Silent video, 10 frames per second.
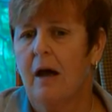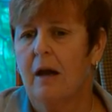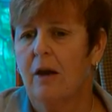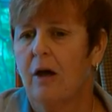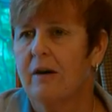
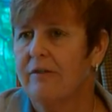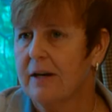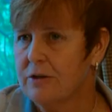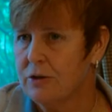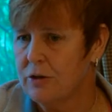a lot
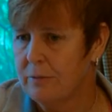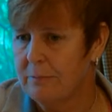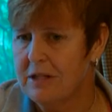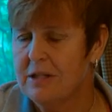of extra